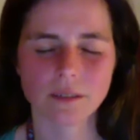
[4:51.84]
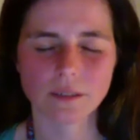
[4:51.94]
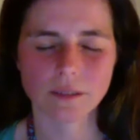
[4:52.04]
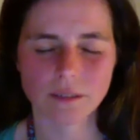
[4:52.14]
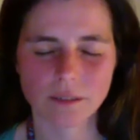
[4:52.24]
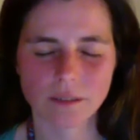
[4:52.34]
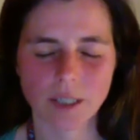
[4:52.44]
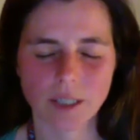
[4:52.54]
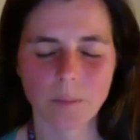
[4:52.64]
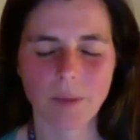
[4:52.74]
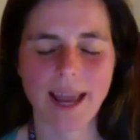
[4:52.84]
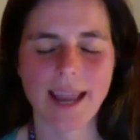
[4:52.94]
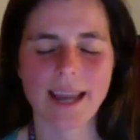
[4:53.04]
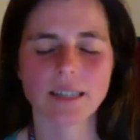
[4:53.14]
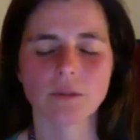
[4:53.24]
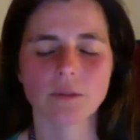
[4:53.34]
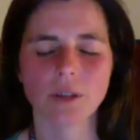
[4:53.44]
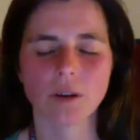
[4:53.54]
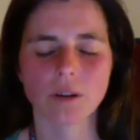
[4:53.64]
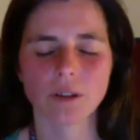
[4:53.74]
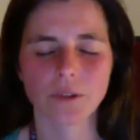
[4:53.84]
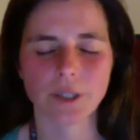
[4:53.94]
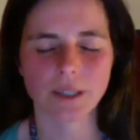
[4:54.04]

that pain, you are honoring